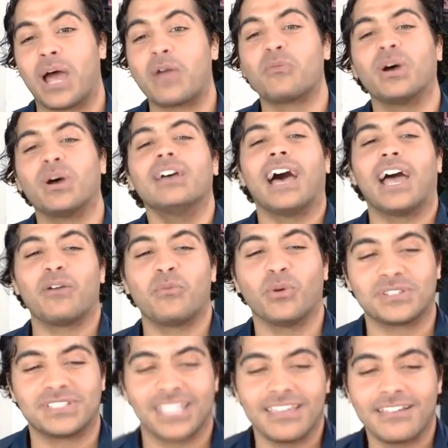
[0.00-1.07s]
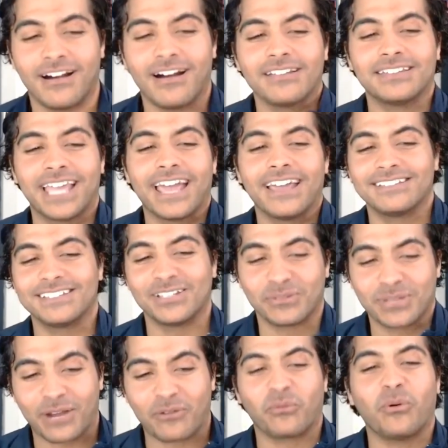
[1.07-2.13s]
I will take on that,
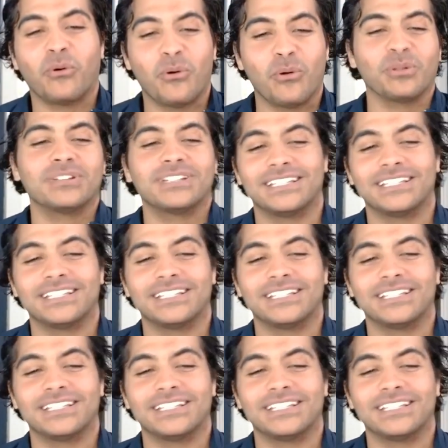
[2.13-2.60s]
that role,